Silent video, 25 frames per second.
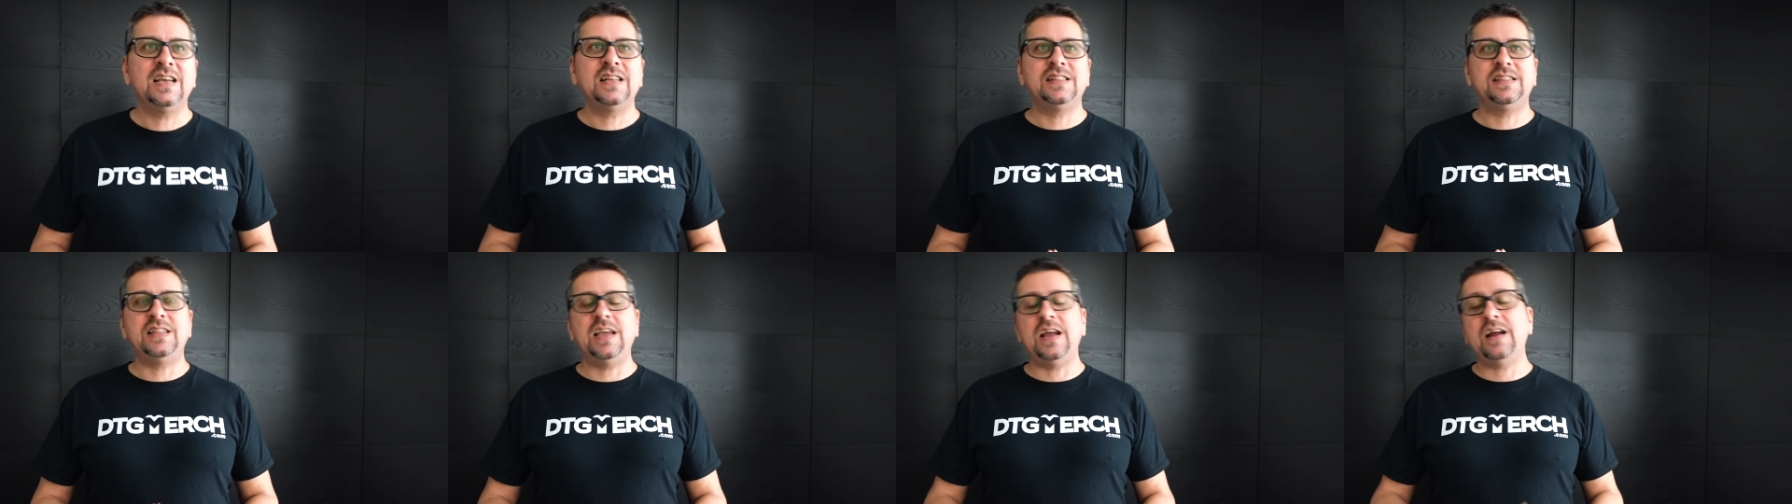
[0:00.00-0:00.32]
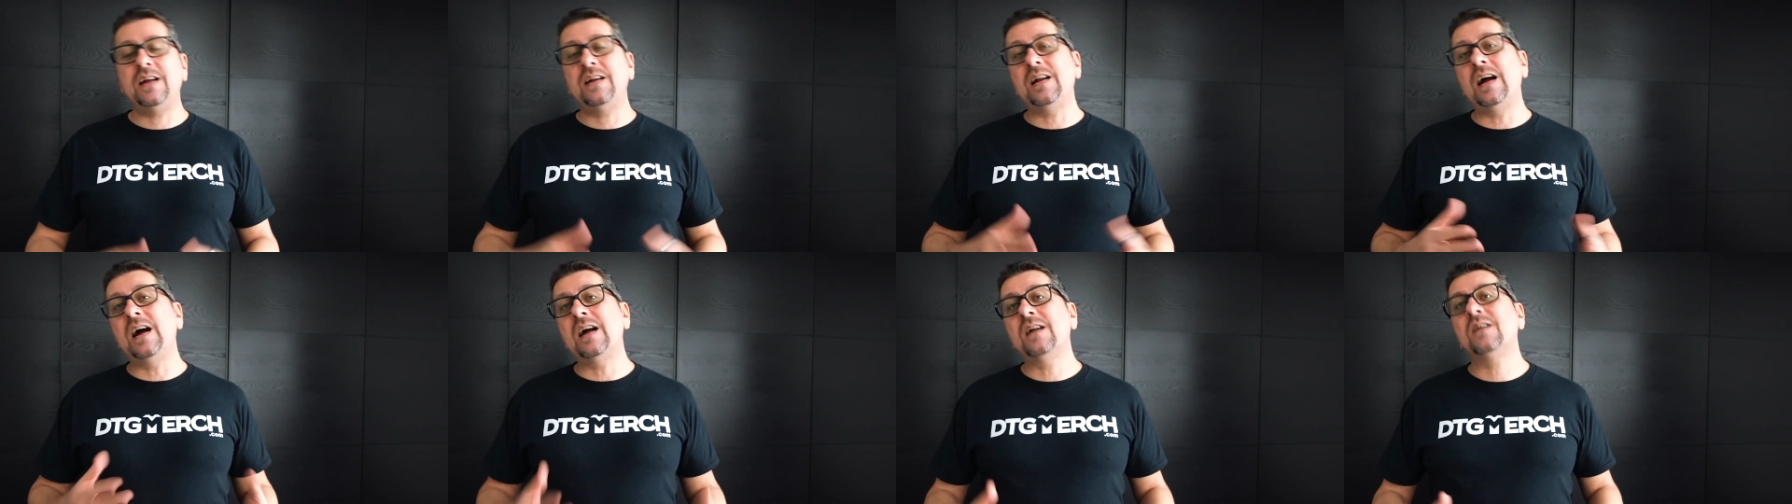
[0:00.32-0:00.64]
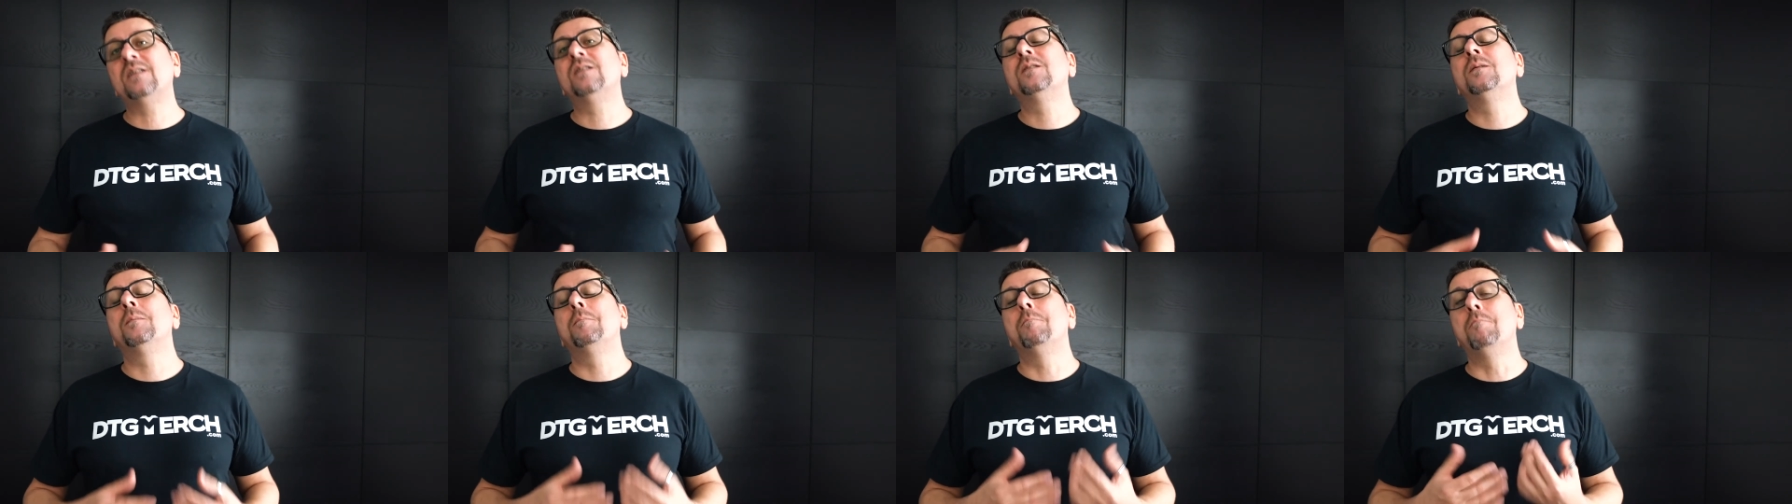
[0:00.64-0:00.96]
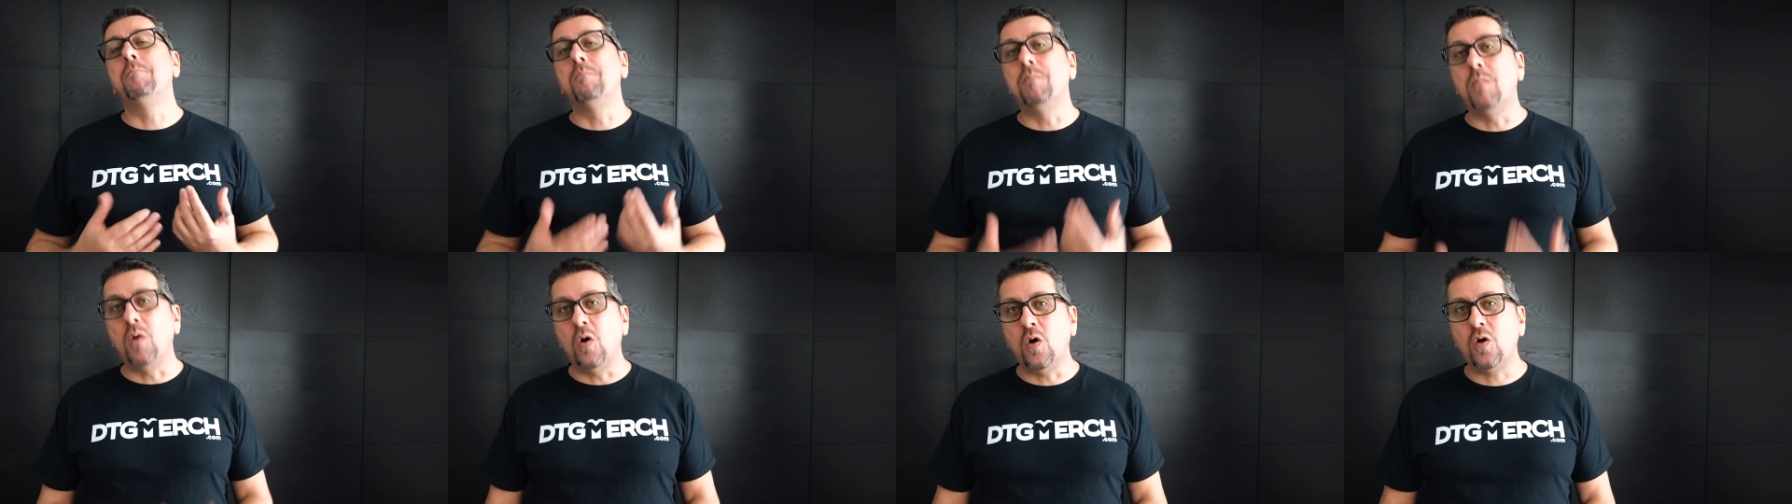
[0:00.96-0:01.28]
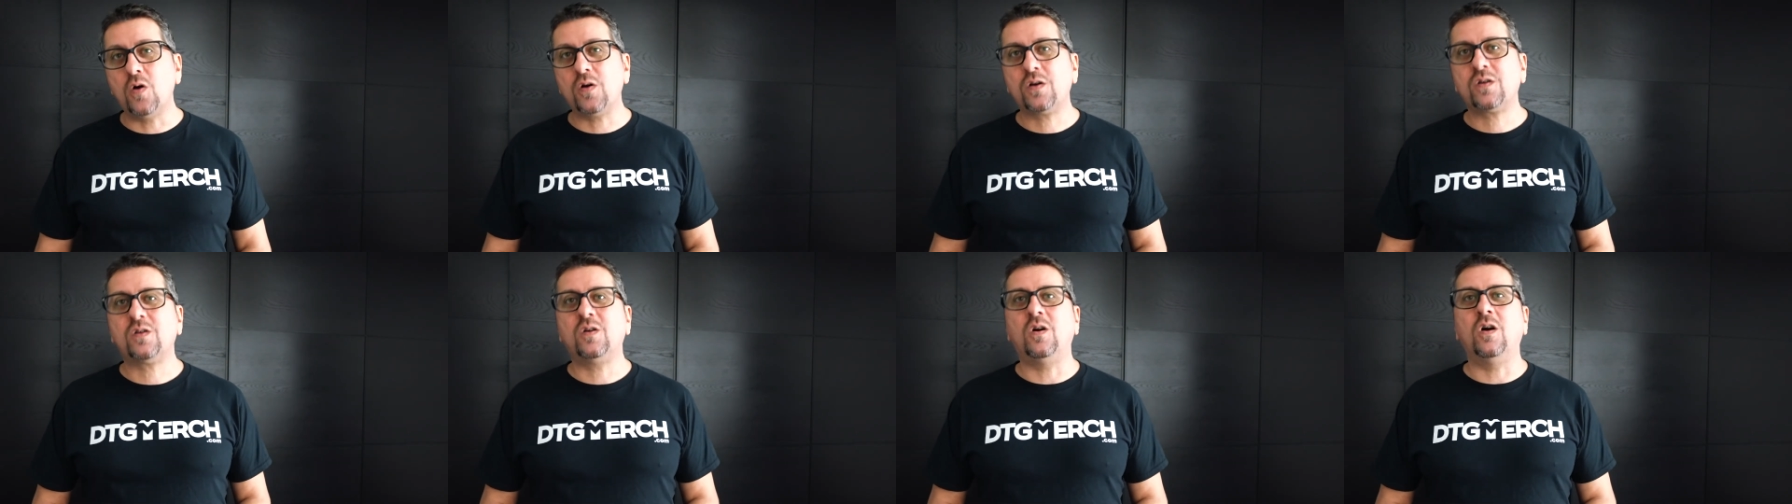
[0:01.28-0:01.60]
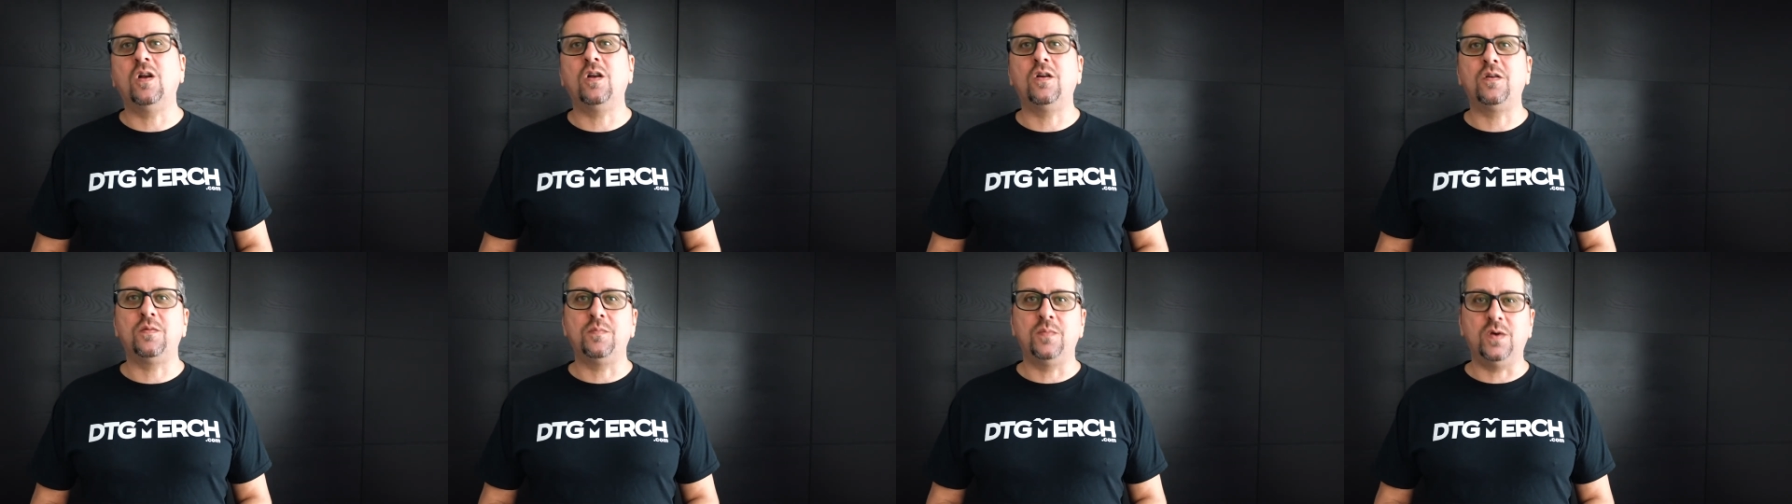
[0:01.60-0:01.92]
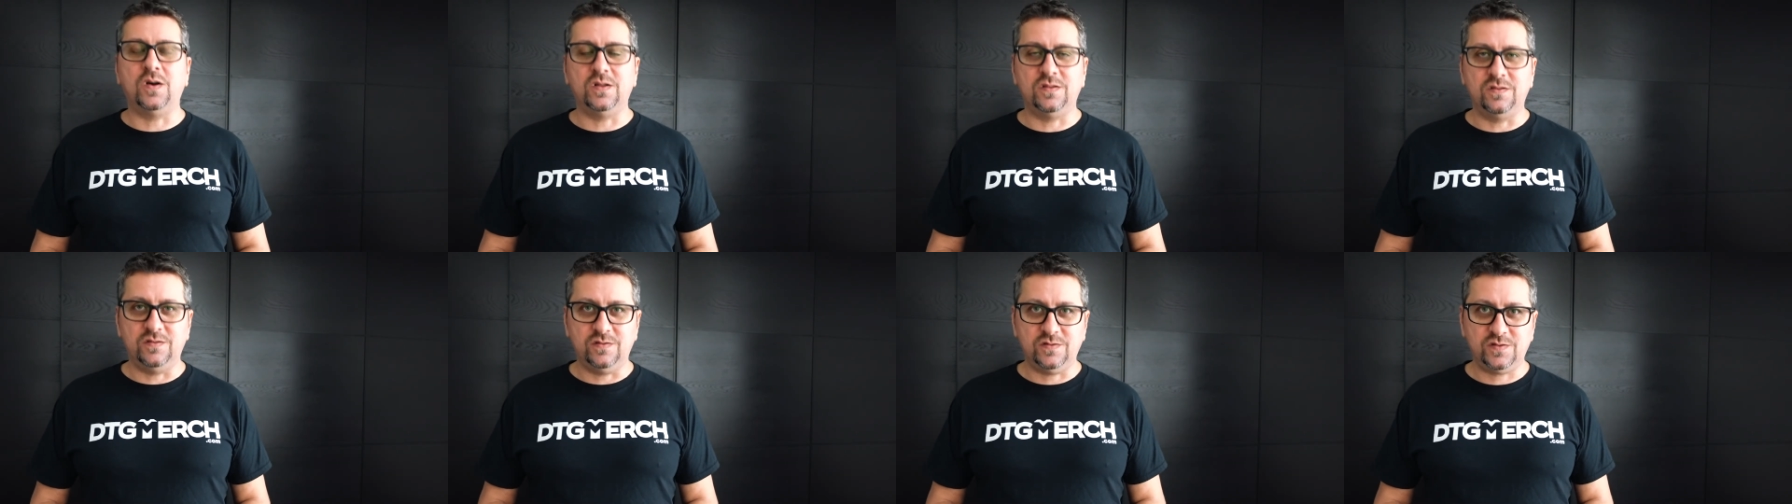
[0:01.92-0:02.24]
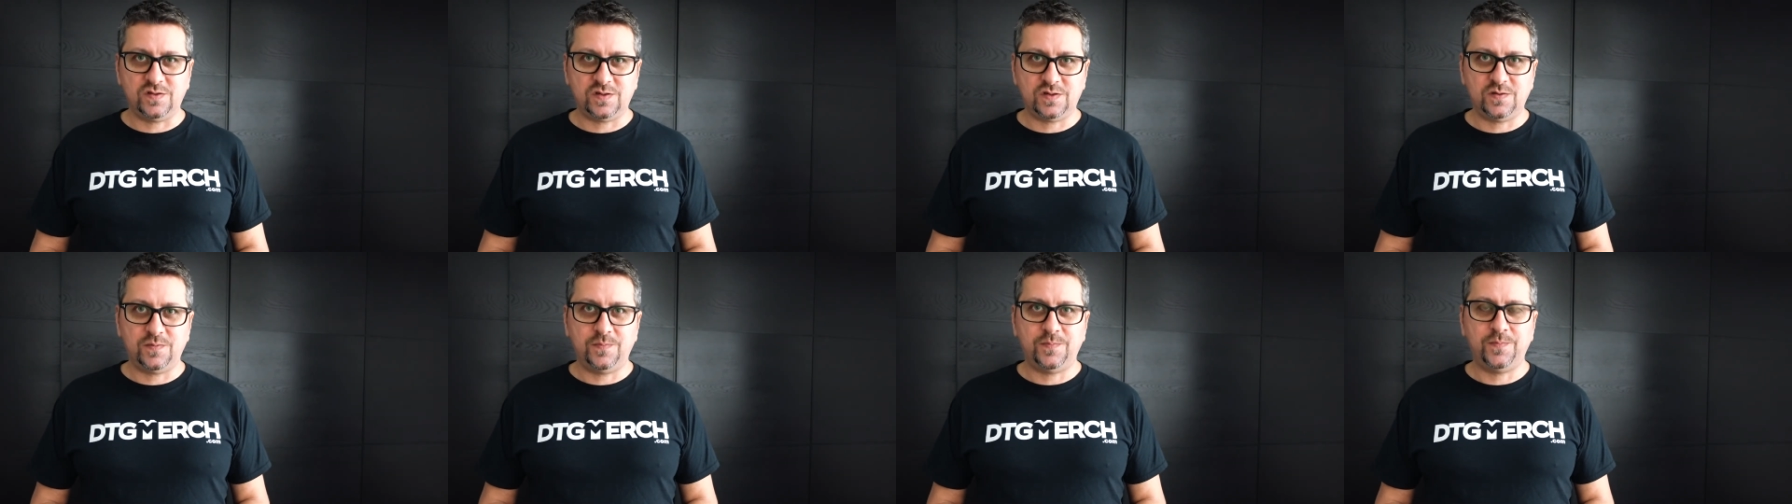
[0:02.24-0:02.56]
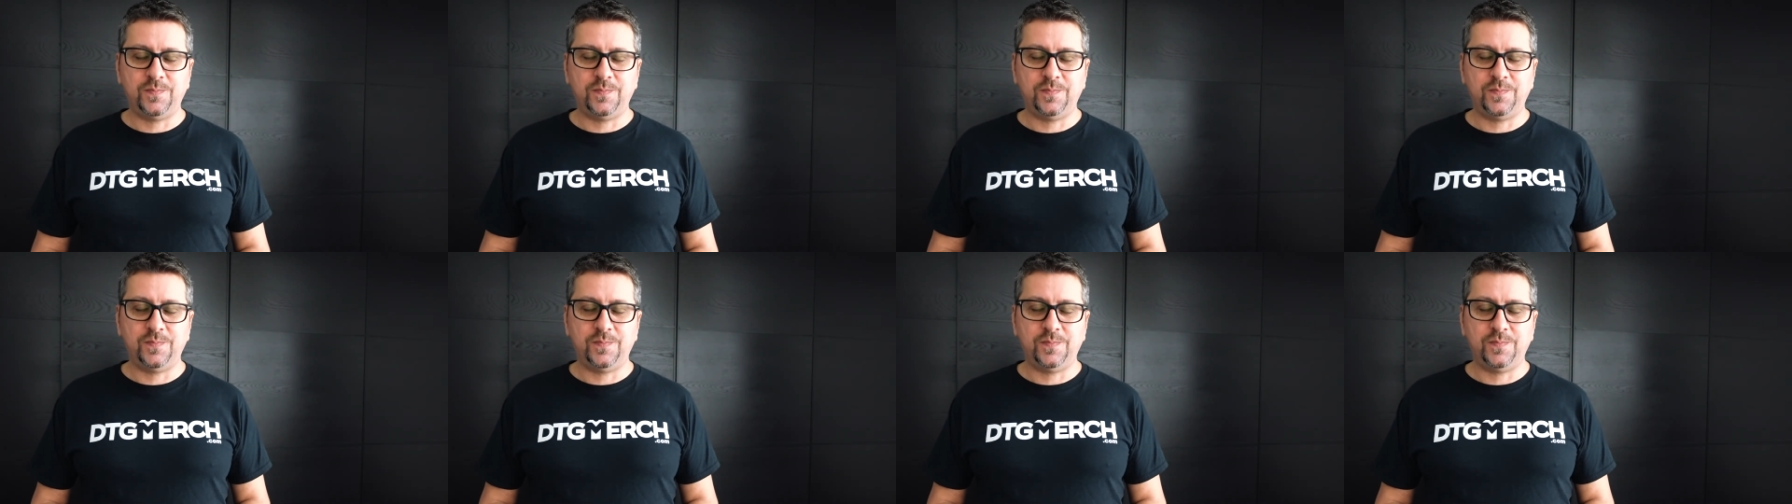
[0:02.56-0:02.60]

there are more color models.